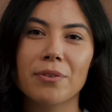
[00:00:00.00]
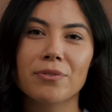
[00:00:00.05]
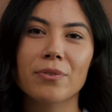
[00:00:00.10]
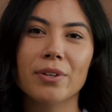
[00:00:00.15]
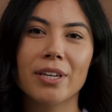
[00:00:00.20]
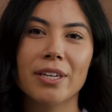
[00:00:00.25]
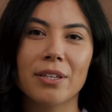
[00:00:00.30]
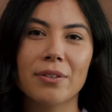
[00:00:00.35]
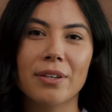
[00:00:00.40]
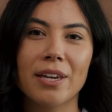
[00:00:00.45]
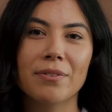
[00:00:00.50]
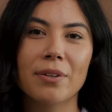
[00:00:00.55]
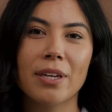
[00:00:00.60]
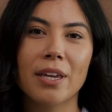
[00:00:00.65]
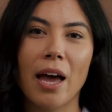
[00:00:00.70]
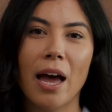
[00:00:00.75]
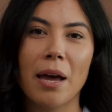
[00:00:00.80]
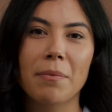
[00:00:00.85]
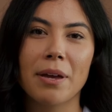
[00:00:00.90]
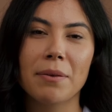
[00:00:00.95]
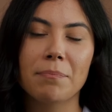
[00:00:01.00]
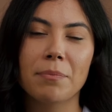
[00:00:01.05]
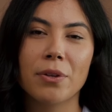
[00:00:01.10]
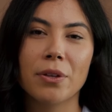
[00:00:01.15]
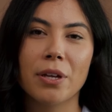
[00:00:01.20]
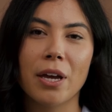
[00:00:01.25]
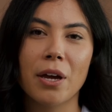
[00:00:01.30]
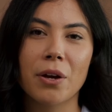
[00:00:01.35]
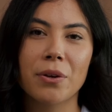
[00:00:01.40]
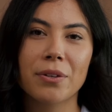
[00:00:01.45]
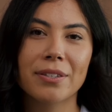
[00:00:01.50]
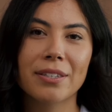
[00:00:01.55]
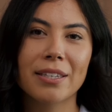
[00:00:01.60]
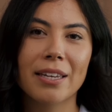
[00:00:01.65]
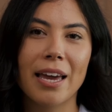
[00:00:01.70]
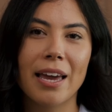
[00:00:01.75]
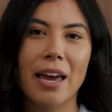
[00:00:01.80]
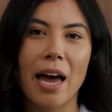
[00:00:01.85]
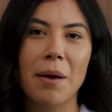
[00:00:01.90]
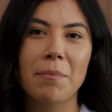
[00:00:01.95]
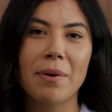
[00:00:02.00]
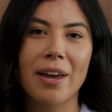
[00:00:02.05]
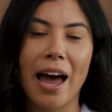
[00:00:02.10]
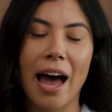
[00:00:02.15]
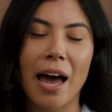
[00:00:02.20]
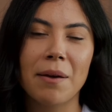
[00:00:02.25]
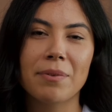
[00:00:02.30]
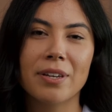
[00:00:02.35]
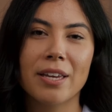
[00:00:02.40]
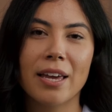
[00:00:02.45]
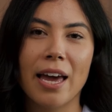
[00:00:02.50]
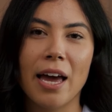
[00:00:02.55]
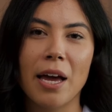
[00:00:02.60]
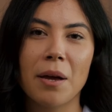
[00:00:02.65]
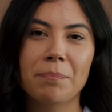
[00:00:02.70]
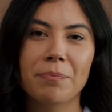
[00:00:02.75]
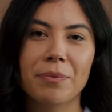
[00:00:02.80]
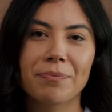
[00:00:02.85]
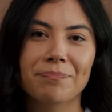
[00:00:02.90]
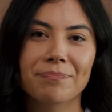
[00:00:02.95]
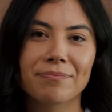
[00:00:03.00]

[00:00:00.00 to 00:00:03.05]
free to leave a comment below, and I'll be happy to help.